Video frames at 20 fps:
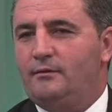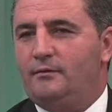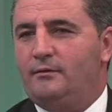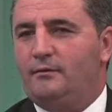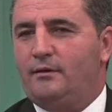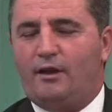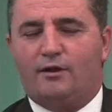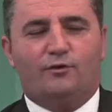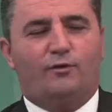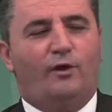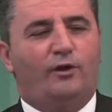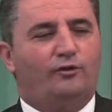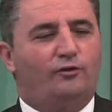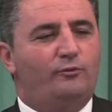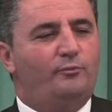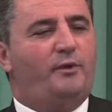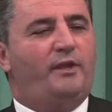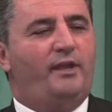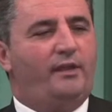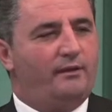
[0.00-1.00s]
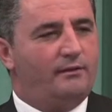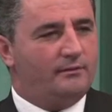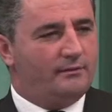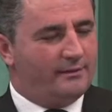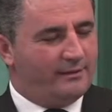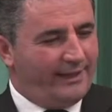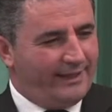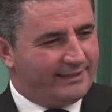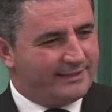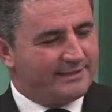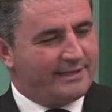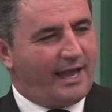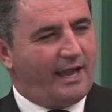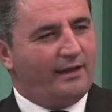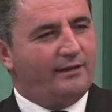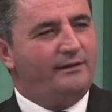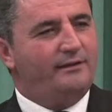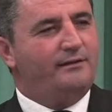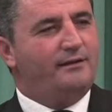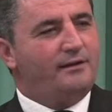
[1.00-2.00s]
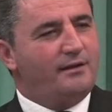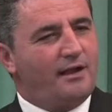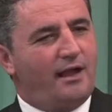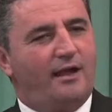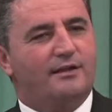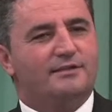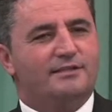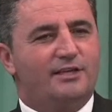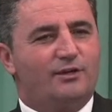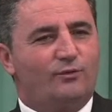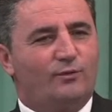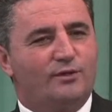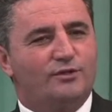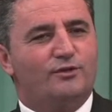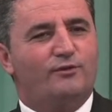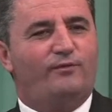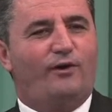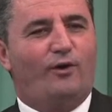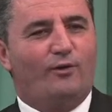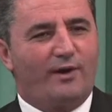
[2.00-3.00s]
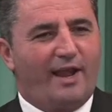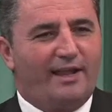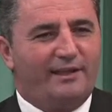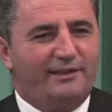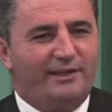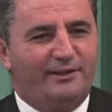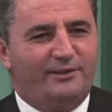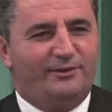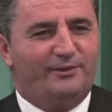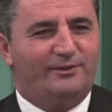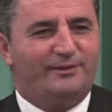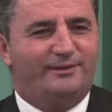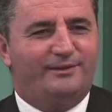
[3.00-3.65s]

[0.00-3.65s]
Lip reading: are going to be exactly the consequence of our attitude.